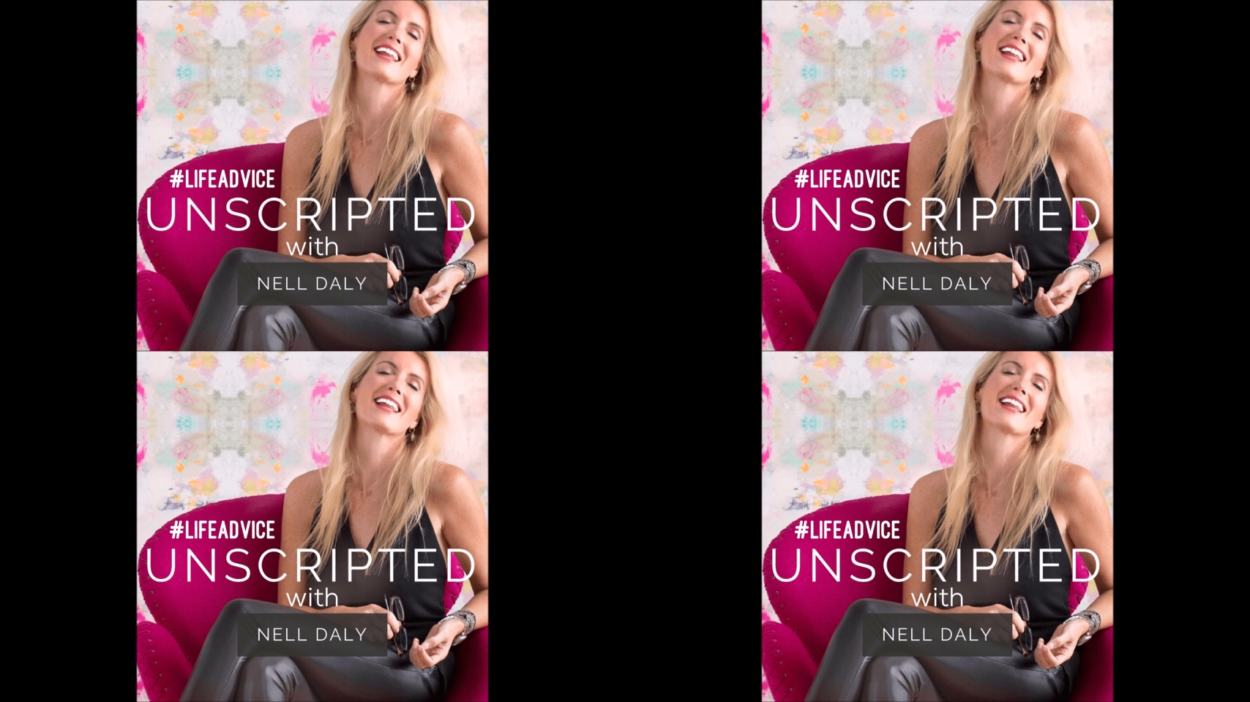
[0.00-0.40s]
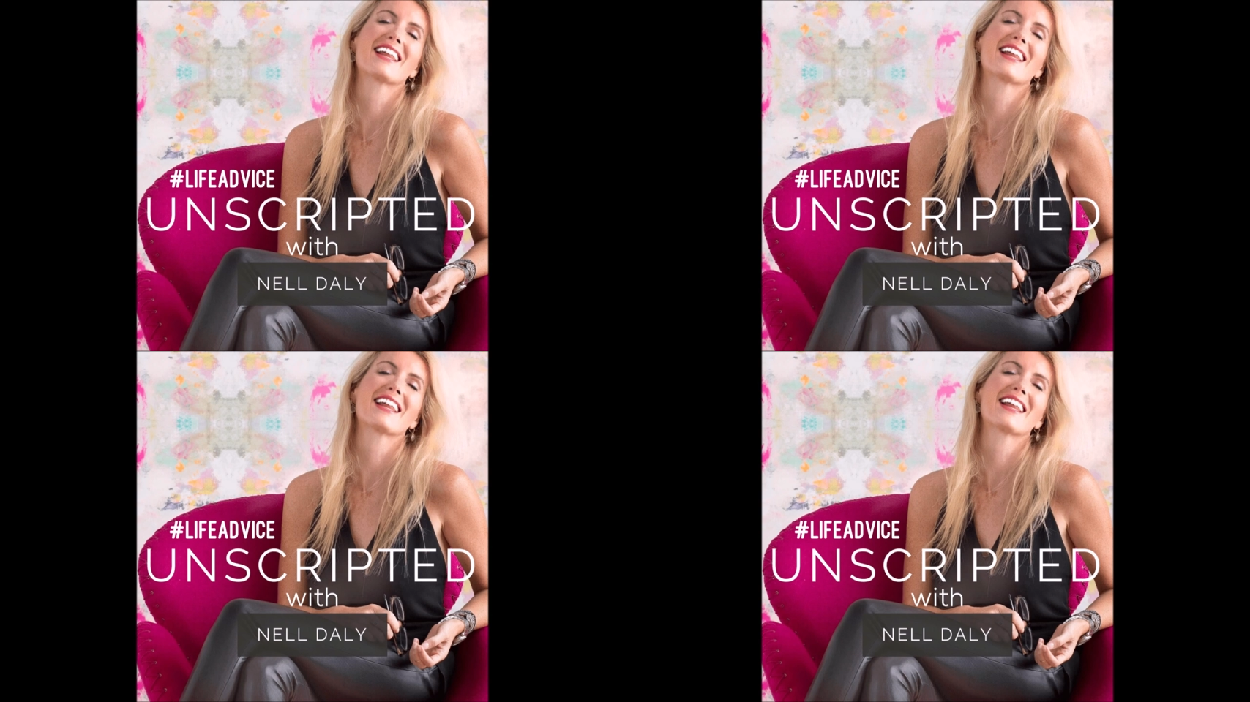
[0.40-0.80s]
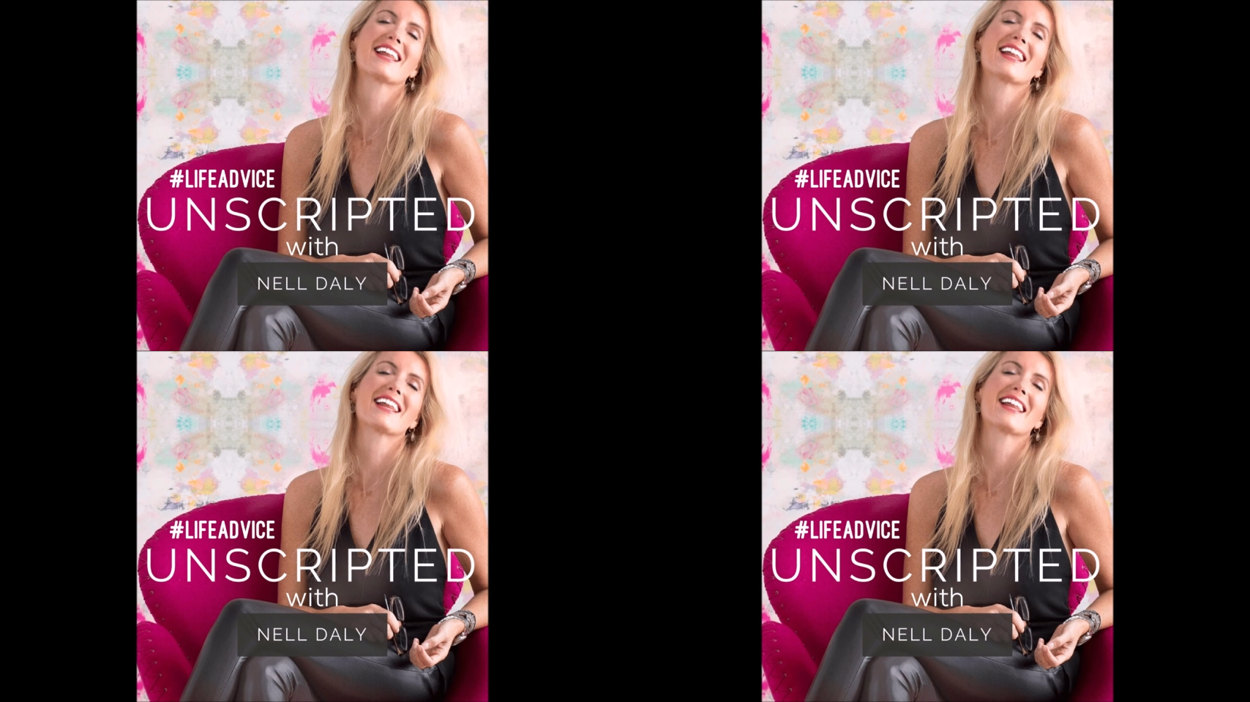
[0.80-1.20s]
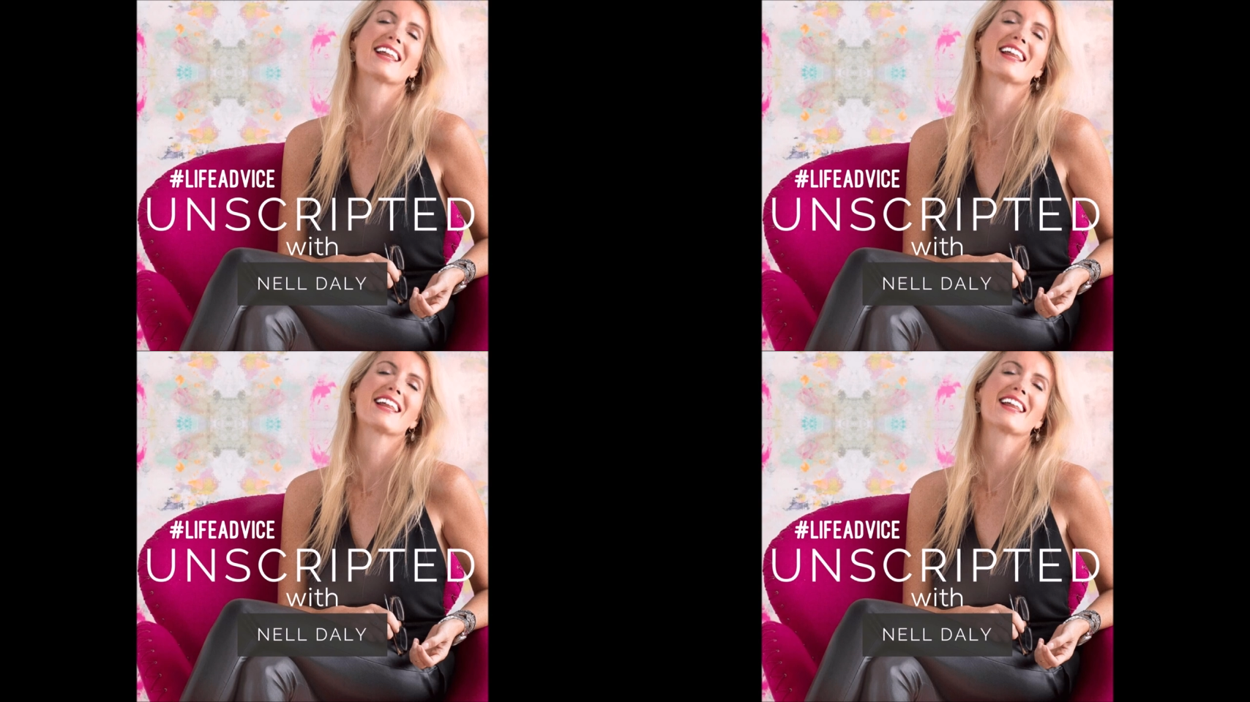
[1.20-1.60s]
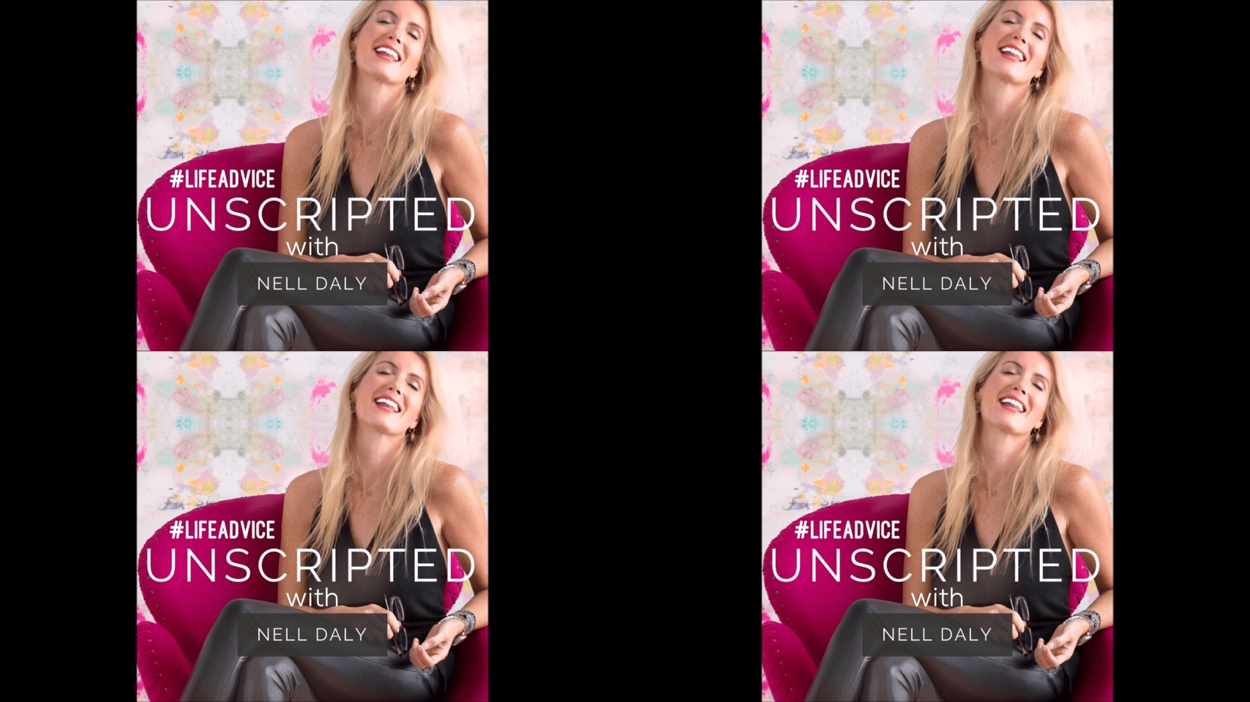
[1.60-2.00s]

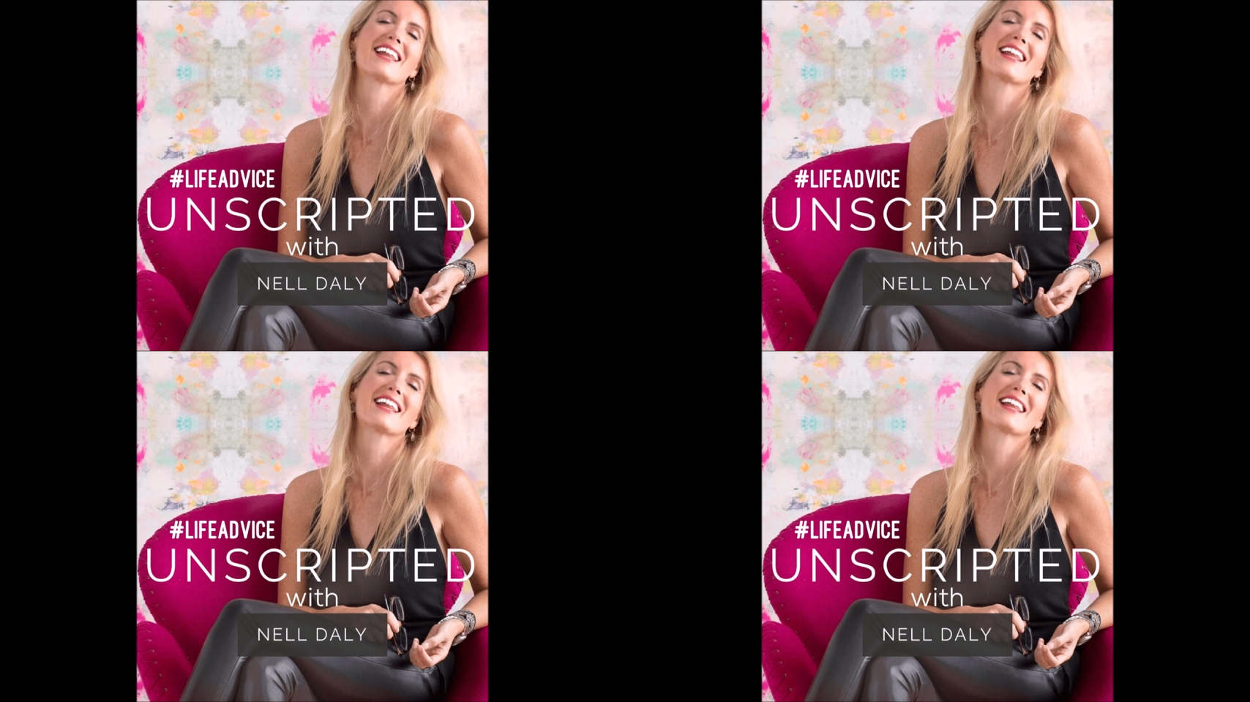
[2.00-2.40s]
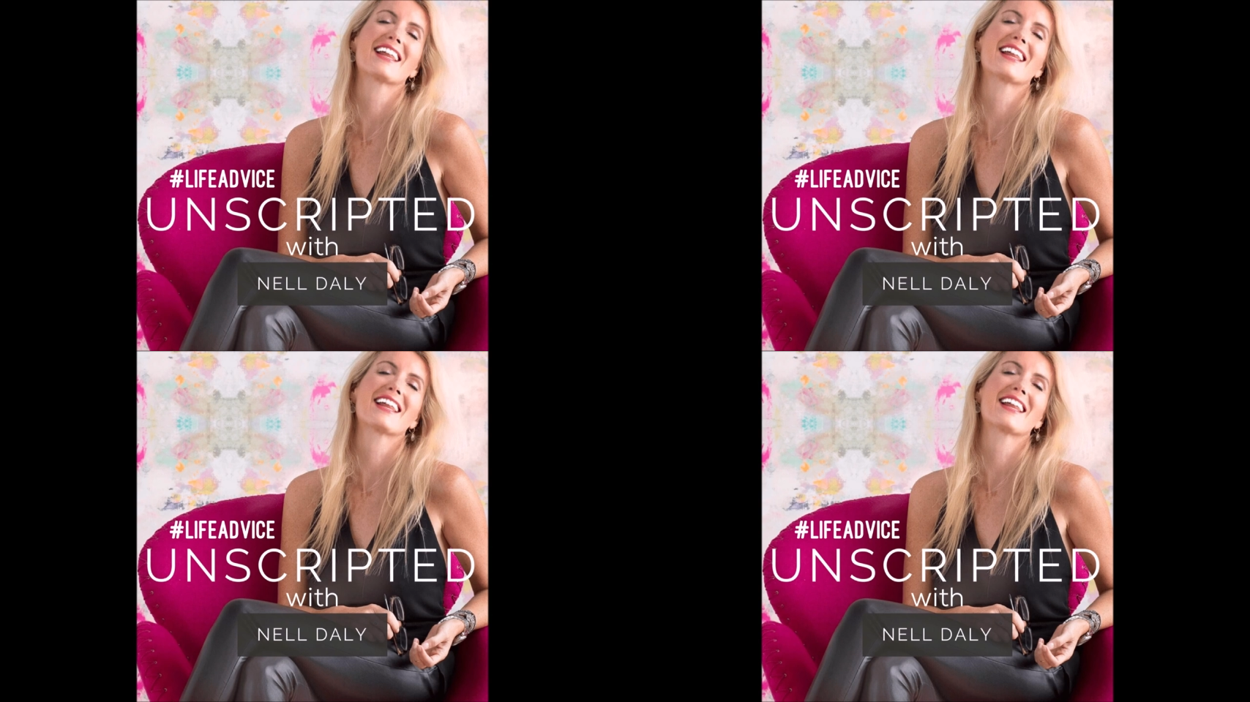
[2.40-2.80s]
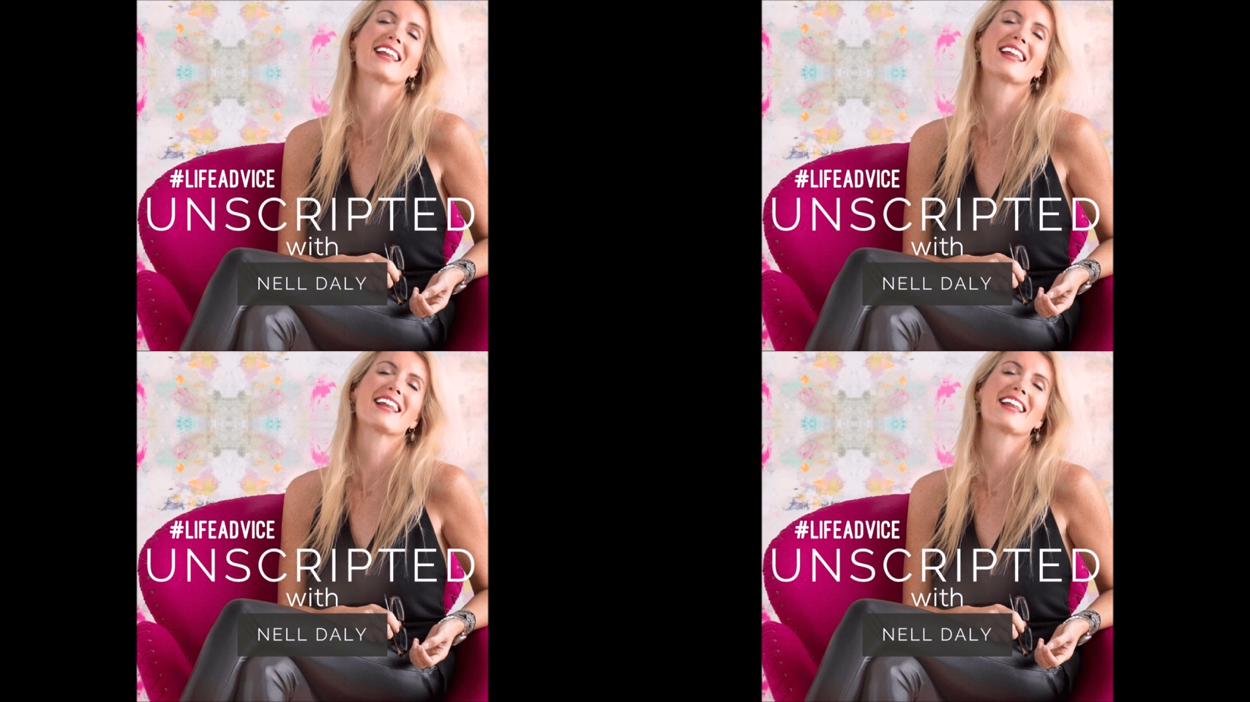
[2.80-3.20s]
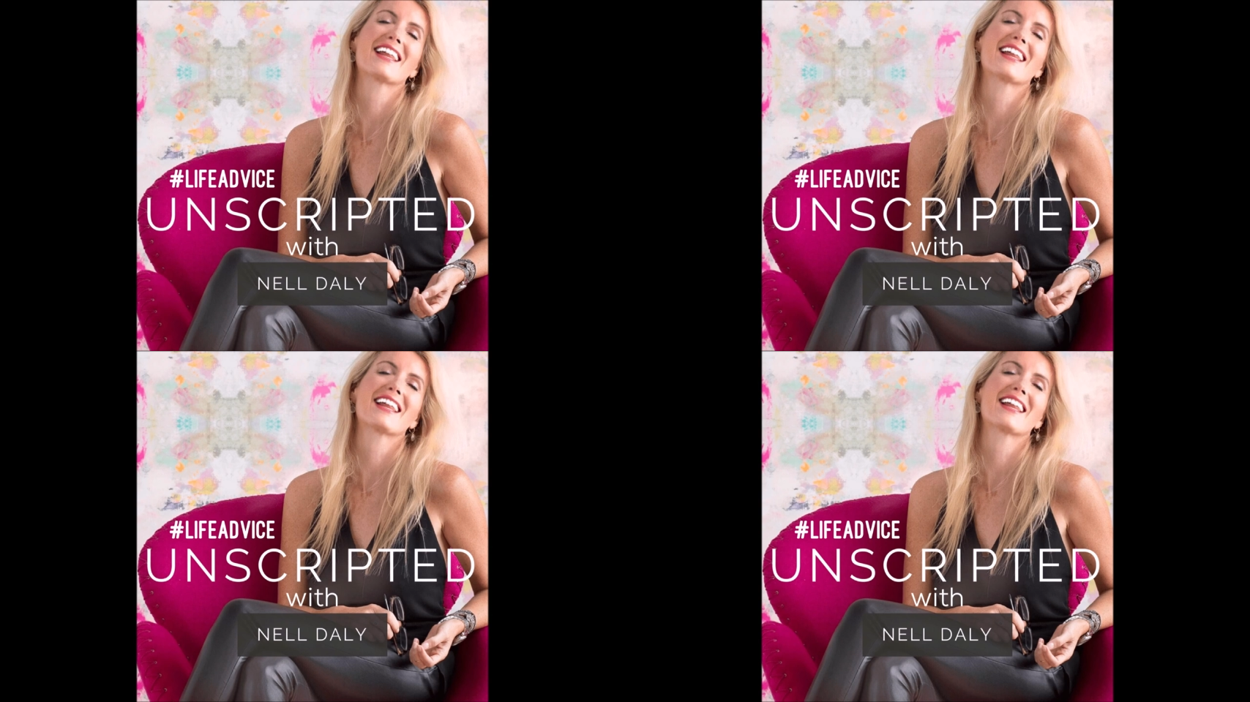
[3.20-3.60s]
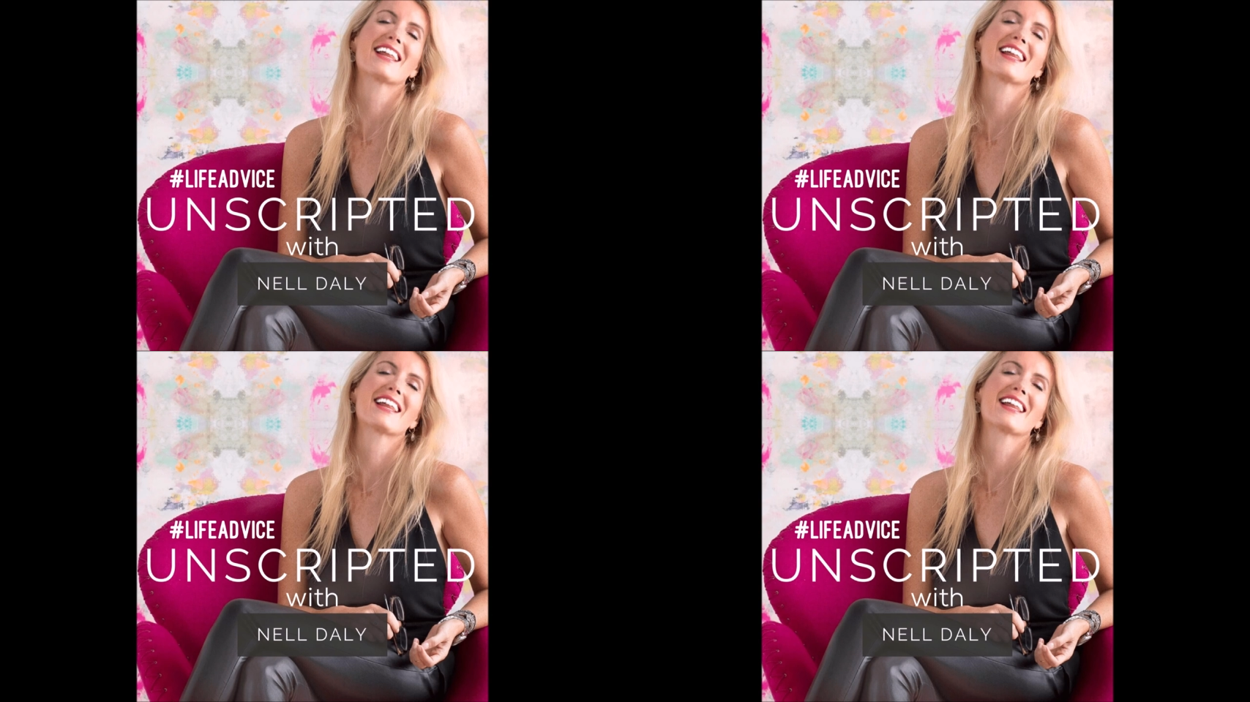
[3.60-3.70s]
[no speech]